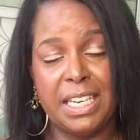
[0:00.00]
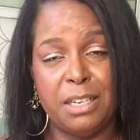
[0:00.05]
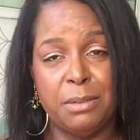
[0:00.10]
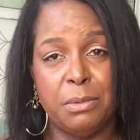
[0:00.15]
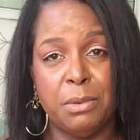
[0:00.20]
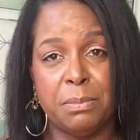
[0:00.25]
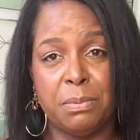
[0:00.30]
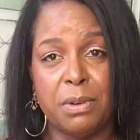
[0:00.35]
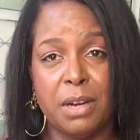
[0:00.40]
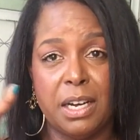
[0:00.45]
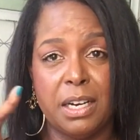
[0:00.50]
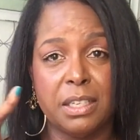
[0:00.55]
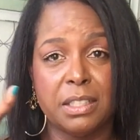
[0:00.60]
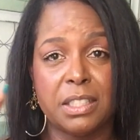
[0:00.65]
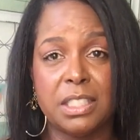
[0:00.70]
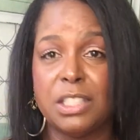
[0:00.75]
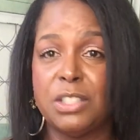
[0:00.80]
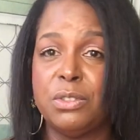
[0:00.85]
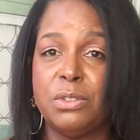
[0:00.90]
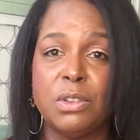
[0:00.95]
animal
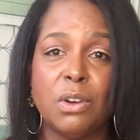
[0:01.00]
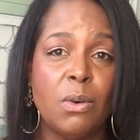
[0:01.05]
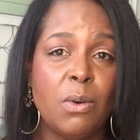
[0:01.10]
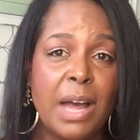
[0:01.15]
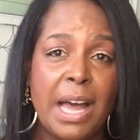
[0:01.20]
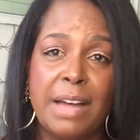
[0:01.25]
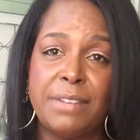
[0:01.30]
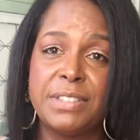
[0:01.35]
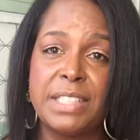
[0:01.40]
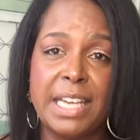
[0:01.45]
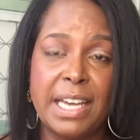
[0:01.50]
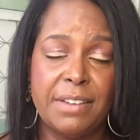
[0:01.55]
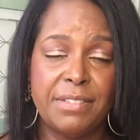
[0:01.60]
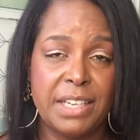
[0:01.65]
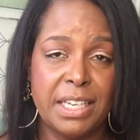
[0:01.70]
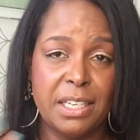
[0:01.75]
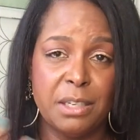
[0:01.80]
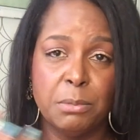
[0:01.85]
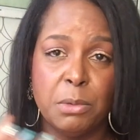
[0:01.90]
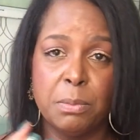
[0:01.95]
products and you don't have to have
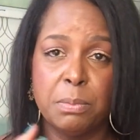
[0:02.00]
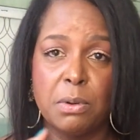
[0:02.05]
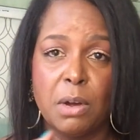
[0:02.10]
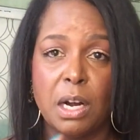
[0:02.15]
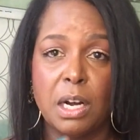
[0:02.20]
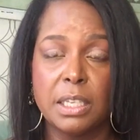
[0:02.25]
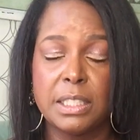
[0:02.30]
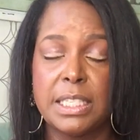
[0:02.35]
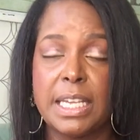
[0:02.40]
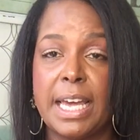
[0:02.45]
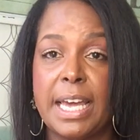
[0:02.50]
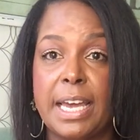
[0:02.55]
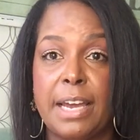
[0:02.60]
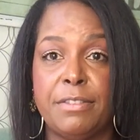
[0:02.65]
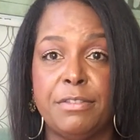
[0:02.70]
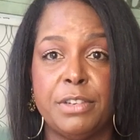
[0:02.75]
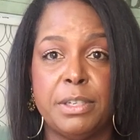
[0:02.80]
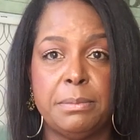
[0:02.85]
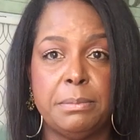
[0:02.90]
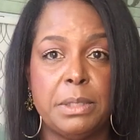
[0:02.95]
animal products at
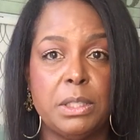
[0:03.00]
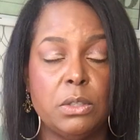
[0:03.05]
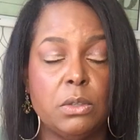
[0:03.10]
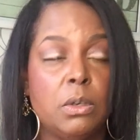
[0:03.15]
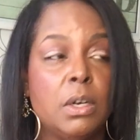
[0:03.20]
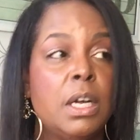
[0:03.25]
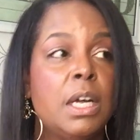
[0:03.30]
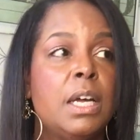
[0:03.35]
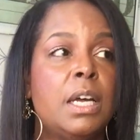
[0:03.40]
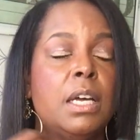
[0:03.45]
every meal